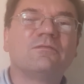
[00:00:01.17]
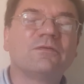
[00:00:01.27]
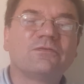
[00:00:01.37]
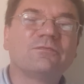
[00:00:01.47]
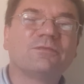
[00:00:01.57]

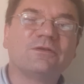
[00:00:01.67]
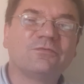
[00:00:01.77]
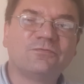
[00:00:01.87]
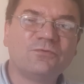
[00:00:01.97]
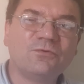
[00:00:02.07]
1 Peter
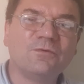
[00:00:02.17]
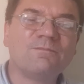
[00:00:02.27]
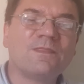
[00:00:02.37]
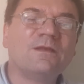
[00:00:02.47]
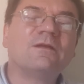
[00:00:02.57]

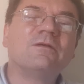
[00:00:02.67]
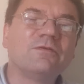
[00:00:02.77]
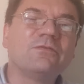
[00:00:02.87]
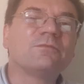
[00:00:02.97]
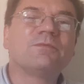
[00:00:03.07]
4.
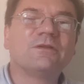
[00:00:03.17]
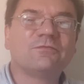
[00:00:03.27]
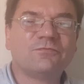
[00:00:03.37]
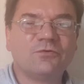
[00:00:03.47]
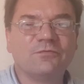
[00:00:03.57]
1 Peter
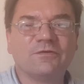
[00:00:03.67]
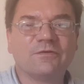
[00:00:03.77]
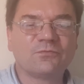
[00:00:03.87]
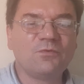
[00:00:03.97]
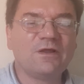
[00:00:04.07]
4
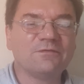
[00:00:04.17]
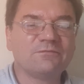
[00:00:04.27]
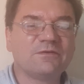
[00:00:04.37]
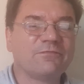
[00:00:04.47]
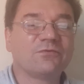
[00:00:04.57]
verse
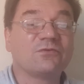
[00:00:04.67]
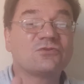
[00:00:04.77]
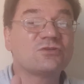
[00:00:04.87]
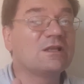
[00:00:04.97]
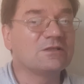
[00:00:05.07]
1 gives us a
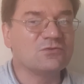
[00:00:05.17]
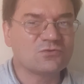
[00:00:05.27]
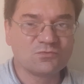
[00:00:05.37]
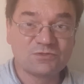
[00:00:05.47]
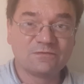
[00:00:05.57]

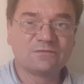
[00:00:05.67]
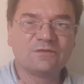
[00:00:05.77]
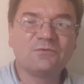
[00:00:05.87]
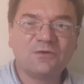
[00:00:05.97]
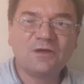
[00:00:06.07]
challenge which is
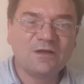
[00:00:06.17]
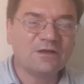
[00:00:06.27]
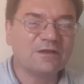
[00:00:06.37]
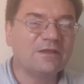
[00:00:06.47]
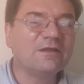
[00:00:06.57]
so
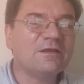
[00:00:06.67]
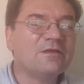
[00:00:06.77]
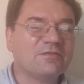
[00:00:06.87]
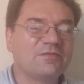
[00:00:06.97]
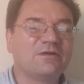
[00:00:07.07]
high
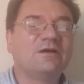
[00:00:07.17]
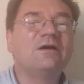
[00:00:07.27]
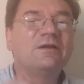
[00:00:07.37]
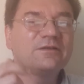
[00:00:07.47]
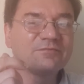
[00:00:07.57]
that the
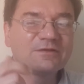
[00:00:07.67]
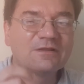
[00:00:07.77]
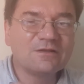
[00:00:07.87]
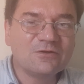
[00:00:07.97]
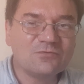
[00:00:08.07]
height of it
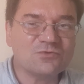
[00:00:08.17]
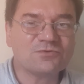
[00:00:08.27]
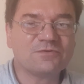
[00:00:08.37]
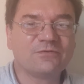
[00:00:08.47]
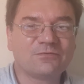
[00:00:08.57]
alone
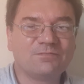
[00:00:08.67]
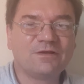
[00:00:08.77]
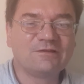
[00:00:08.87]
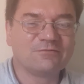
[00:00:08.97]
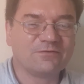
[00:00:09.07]
should
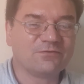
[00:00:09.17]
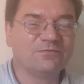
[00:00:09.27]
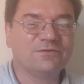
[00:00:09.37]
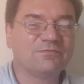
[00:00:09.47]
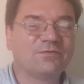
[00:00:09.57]
inspire us
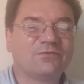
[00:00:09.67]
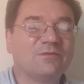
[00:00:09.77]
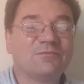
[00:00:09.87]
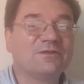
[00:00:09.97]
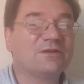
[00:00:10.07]
and give us
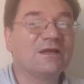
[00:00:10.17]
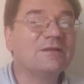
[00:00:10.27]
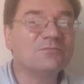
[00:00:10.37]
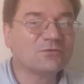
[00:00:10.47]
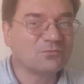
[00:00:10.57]
something to
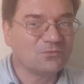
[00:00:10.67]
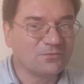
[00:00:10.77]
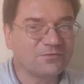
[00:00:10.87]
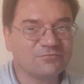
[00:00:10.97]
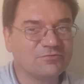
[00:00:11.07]
aim
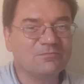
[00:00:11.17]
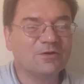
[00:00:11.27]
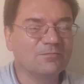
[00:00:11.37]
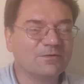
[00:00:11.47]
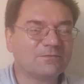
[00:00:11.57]
towards every
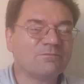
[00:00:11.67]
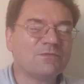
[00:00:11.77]
moment.